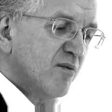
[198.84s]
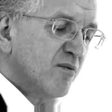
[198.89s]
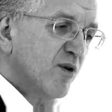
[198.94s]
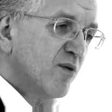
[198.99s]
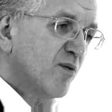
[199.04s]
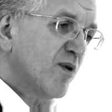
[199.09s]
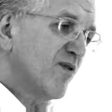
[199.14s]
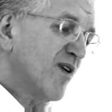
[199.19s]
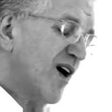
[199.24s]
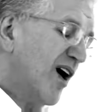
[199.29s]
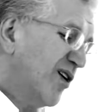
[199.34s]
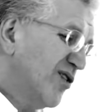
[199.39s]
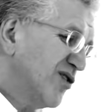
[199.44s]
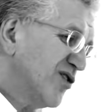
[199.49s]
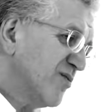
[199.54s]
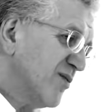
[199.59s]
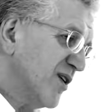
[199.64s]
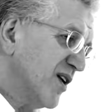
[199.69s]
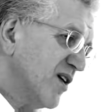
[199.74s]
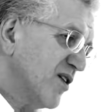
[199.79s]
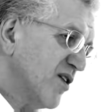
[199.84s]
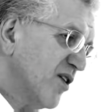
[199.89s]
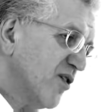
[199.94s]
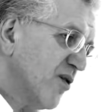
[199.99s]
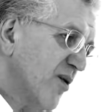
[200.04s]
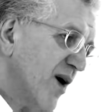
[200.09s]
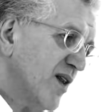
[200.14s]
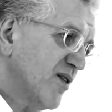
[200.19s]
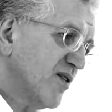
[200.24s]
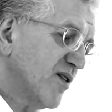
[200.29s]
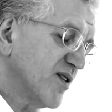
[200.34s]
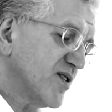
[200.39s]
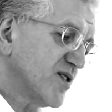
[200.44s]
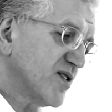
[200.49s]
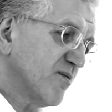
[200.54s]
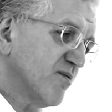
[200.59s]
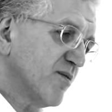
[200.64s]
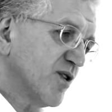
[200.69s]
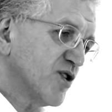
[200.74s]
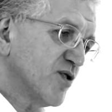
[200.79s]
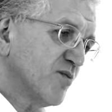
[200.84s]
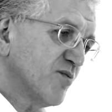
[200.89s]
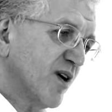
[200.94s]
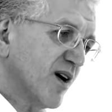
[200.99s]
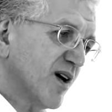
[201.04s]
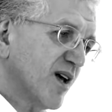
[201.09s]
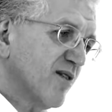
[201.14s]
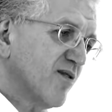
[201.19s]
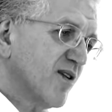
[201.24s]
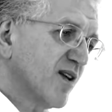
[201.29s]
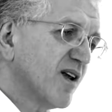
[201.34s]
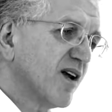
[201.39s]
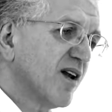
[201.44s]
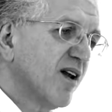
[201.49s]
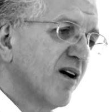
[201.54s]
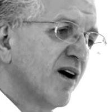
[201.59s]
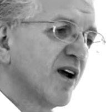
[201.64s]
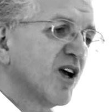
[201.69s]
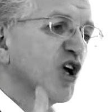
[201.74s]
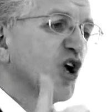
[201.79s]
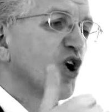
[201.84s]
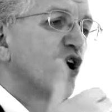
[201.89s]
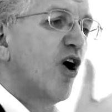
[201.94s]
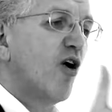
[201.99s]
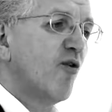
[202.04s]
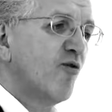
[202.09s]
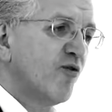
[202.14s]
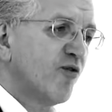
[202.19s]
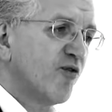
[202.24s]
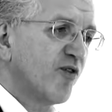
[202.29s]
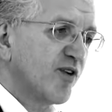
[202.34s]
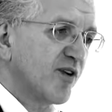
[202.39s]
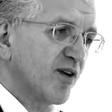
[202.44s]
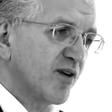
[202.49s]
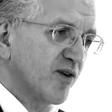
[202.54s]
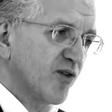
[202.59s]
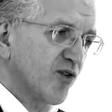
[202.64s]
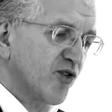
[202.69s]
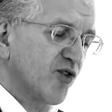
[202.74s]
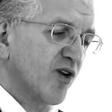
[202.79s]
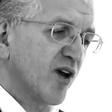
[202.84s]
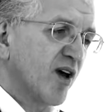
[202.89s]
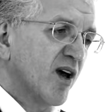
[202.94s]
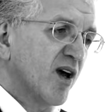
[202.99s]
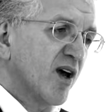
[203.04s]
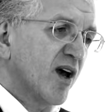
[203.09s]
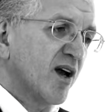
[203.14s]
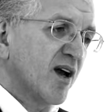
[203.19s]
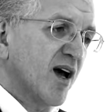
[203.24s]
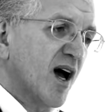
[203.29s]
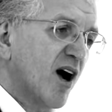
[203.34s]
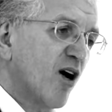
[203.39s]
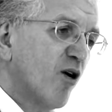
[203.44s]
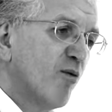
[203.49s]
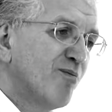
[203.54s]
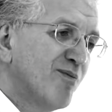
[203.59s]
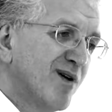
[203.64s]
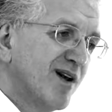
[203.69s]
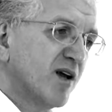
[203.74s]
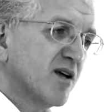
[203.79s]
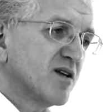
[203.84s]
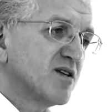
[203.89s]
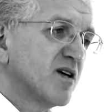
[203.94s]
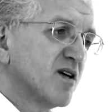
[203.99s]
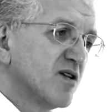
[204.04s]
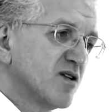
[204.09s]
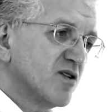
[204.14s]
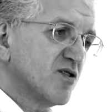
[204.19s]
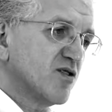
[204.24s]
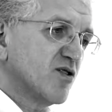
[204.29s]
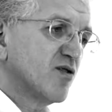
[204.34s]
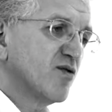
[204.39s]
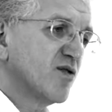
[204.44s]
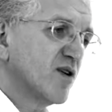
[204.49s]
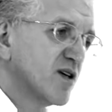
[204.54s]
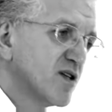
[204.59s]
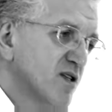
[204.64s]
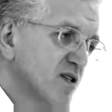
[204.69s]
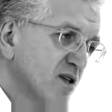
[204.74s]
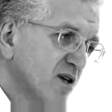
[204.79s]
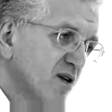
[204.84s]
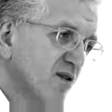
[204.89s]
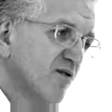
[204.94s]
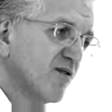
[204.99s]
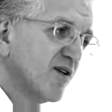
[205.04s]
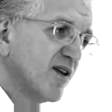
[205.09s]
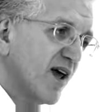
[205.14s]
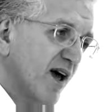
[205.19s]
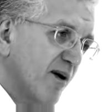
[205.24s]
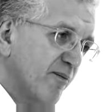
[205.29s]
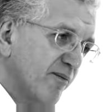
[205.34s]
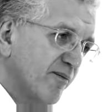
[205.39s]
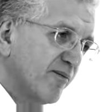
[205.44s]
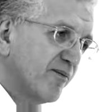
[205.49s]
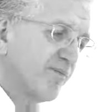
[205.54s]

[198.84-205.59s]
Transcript: But we've ultimately got to end this submission by giving the client confidence in our ability to do this for them.